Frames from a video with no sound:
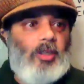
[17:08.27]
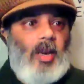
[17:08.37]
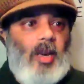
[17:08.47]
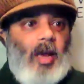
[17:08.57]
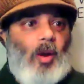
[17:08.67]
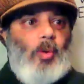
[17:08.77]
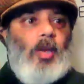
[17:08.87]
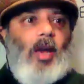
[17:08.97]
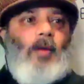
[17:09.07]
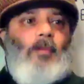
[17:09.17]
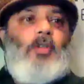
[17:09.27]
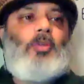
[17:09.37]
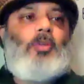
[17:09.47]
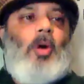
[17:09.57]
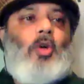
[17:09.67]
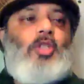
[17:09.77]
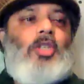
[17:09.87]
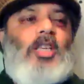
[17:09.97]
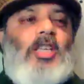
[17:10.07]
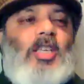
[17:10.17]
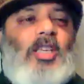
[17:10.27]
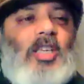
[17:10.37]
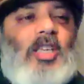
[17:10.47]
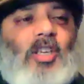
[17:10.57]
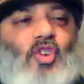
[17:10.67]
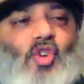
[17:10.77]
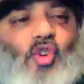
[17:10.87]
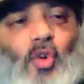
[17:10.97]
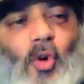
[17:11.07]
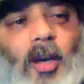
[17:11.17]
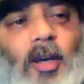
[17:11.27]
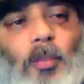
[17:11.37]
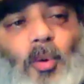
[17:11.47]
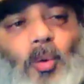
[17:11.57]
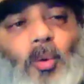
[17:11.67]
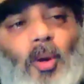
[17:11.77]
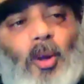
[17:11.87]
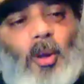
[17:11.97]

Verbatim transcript: And now we have this most incredible,